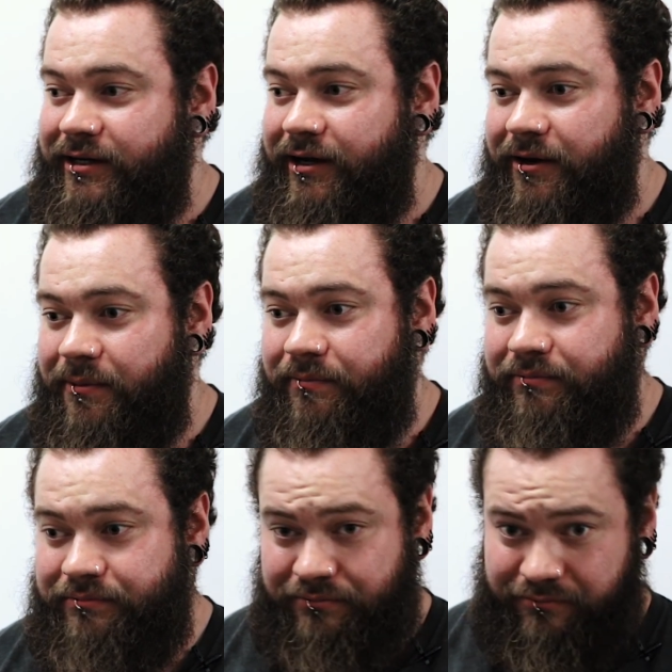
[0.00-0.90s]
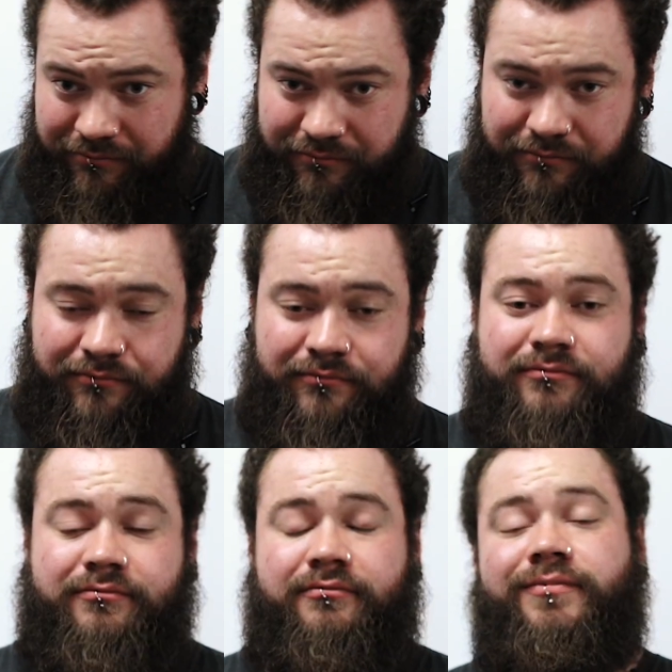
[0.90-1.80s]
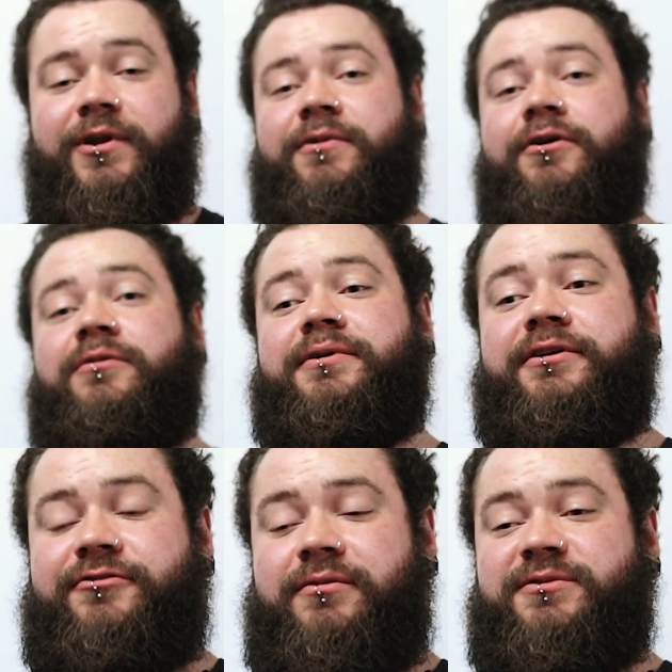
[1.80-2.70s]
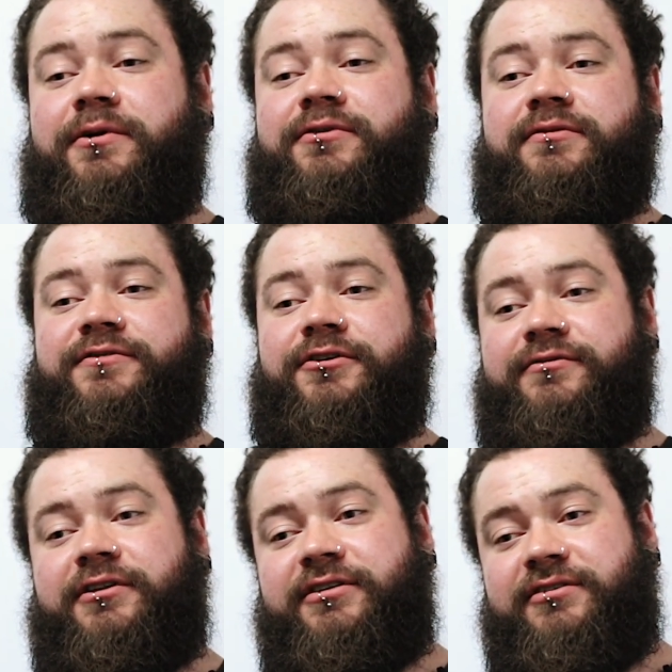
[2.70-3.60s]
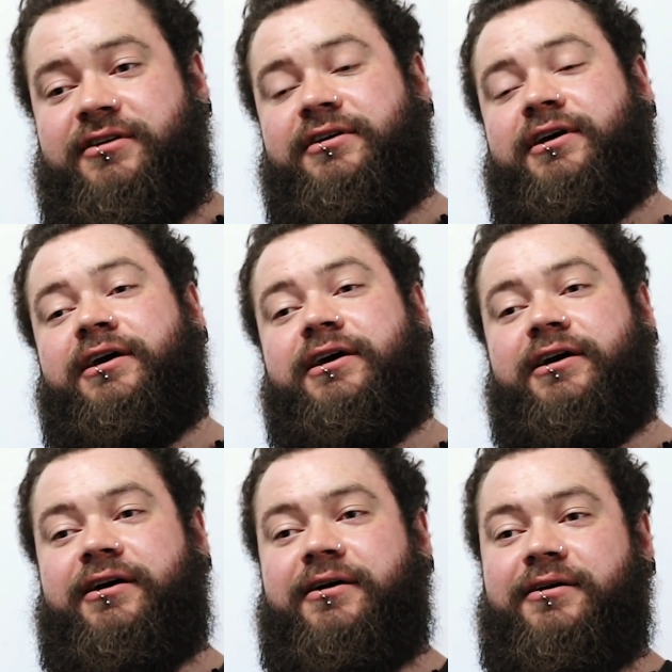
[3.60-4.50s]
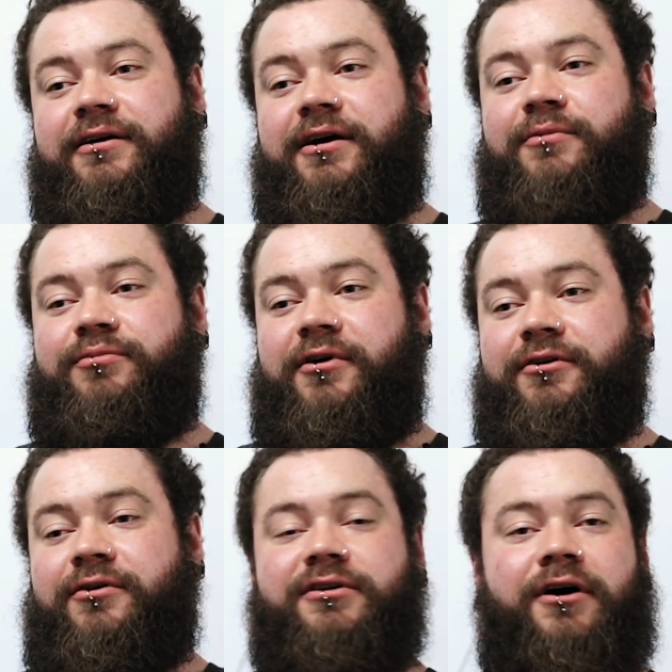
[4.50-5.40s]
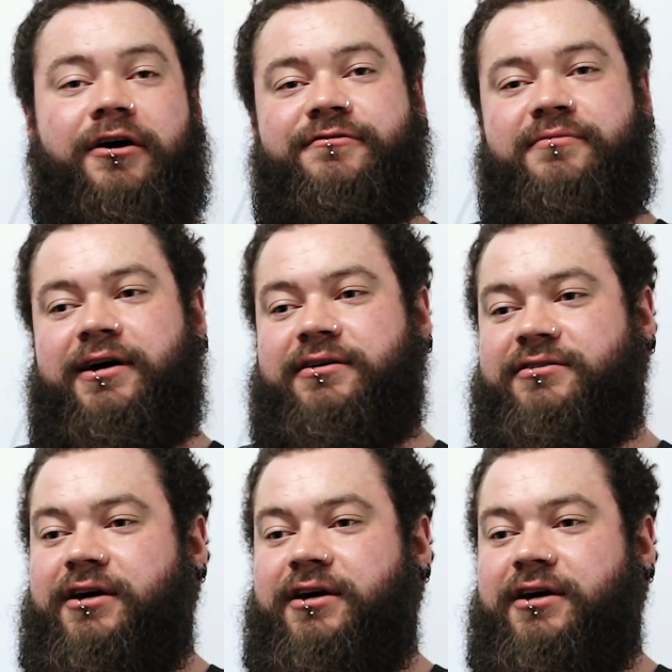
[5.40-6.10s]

Our company Strom have just released a product called Hydromax,